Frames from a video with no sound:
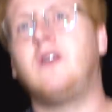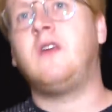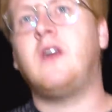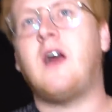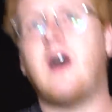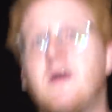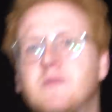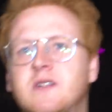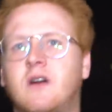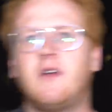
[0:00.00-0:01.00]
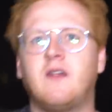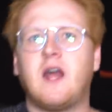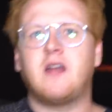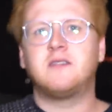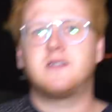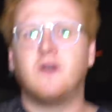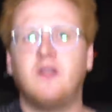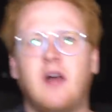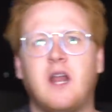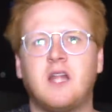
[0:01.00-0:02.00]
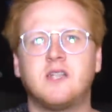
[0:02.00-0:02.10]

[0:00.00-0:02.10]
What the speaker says: Yeah, I'm sorry that I had to tell you that.